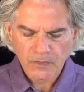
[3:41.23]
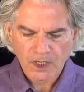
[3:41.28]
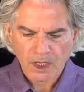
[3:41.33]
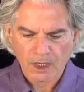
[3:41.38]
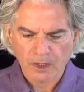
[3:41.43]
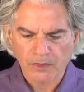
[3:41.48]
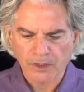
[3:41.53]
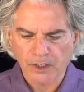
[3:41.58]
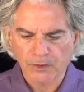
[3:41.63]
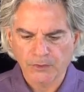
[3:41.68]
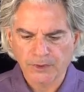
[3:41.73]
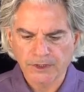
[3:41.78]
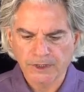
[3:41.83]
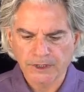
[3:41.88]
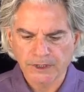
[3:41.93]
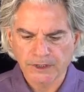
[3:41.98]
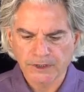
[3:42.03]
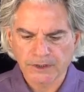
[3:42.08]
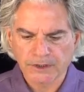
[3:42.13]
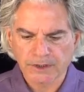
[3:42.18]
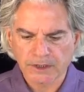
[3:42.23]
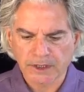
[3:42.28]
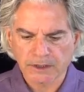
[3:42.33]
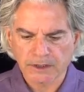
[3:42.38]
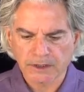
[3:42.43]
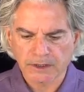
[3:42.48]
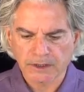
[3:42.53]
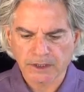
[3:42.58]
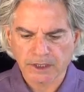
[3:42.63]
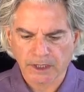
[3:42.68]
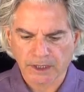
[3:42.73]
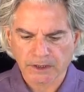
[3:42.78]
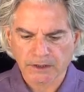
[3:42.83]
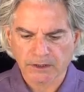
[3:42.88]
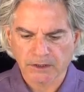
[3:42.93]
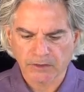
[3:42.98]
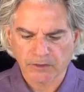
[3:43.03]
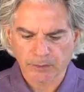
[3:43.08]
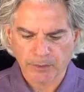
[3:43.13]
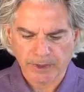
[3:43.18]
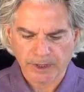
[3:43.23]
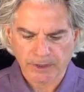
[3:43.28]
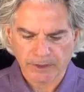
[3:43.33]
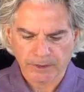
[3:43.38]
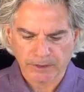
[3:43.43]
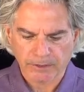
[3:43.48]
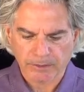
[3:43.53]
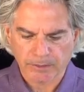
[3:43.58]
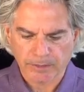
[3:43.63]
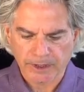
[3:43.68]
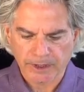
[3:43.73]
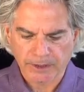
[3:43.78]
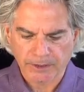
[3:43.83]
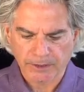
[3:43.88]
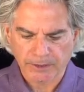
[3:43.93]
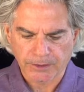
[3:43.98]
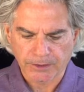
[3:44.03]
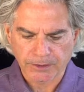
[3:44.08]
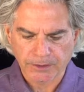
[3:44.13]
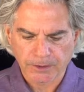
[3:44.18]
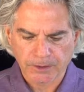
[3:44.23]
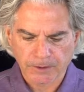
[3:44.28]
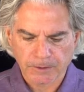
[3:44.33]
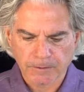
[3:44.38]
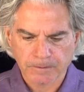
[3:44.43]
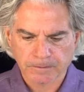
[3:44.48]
And then we need to set the text of the banner. Banner